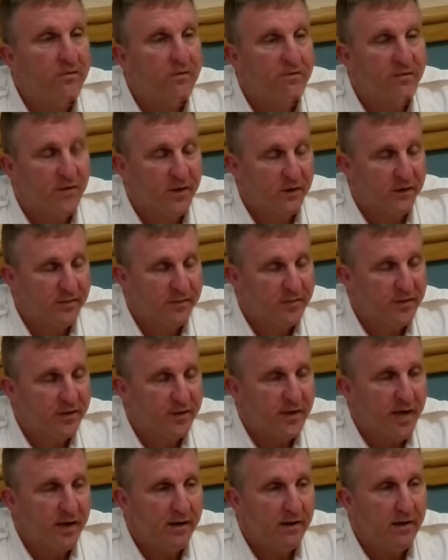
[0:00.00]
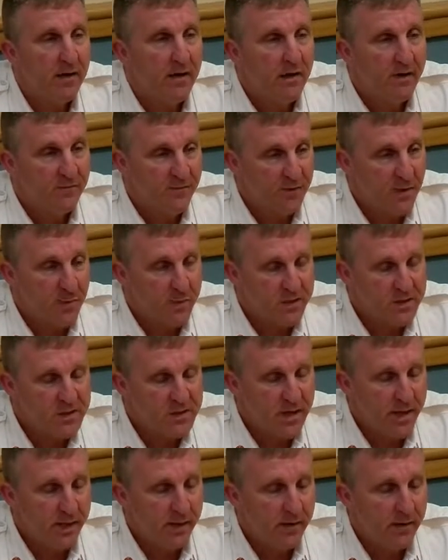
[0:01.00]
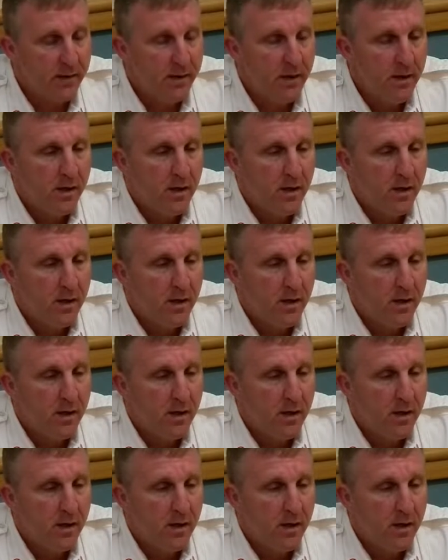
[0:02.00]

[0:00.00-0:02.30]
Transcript: definitively yet from the state,